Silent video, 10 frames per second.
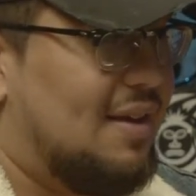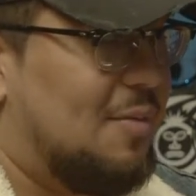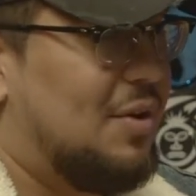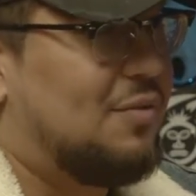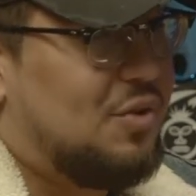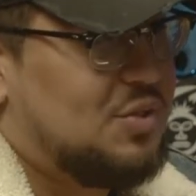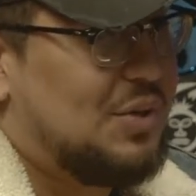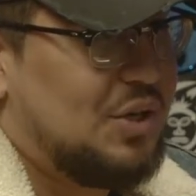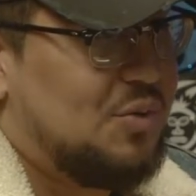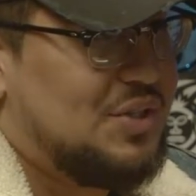But of course, we
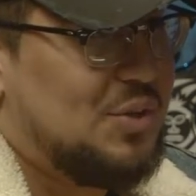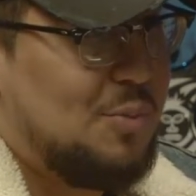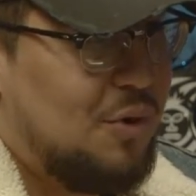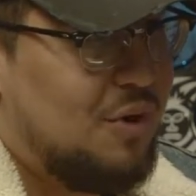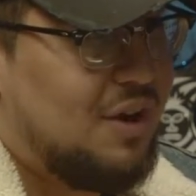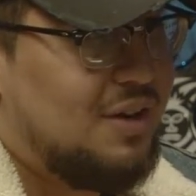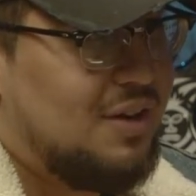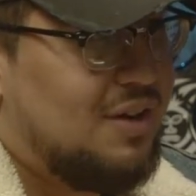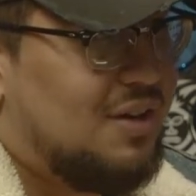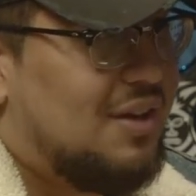can always do more
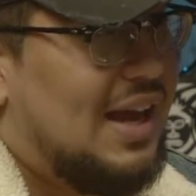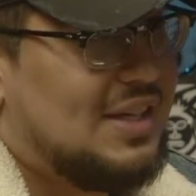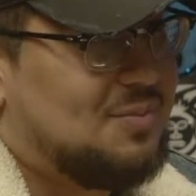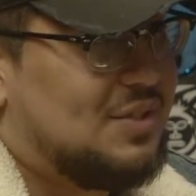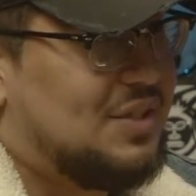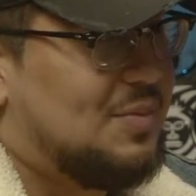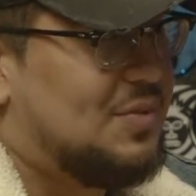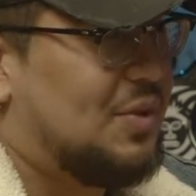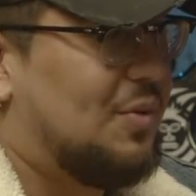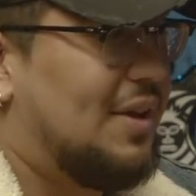as Muslims
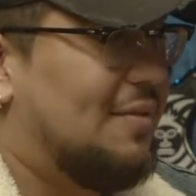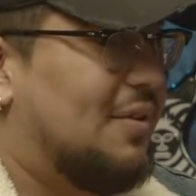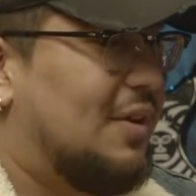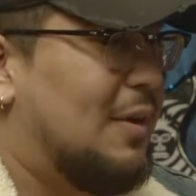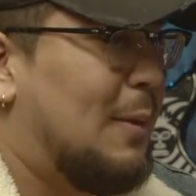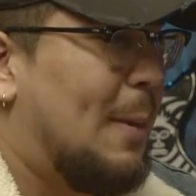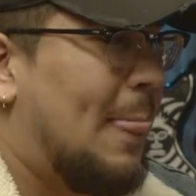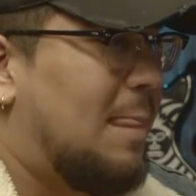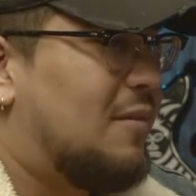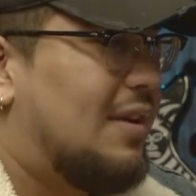or whatever.
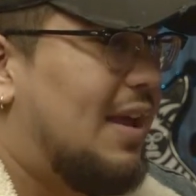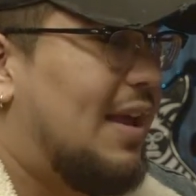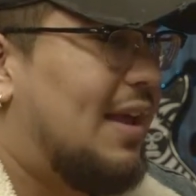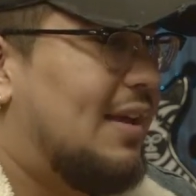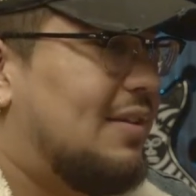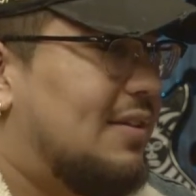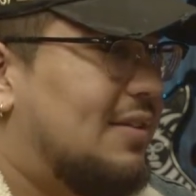And